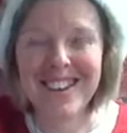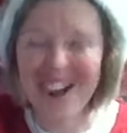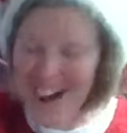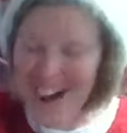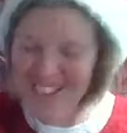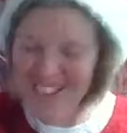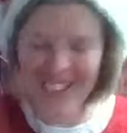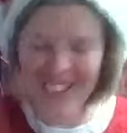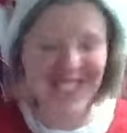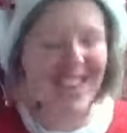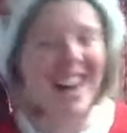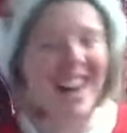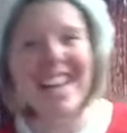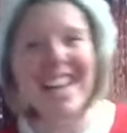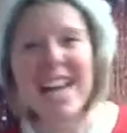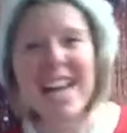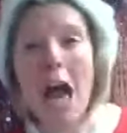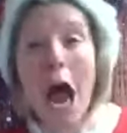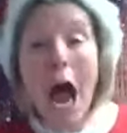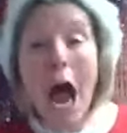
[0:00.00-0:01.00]
All
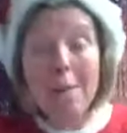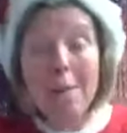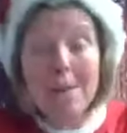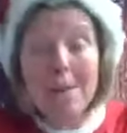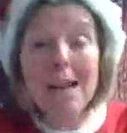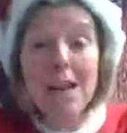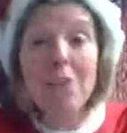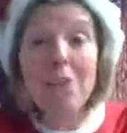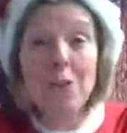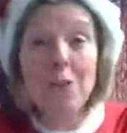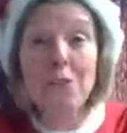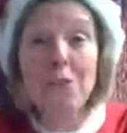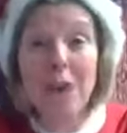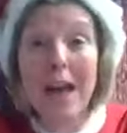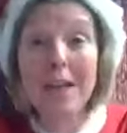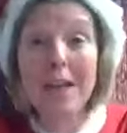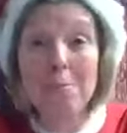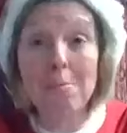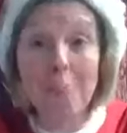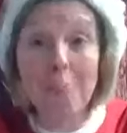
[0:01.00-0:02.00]
right. How many of you
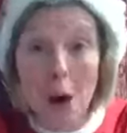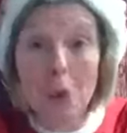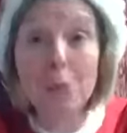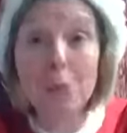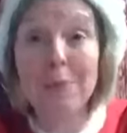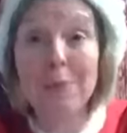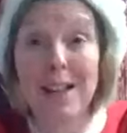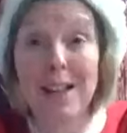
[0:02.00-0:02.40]
find them both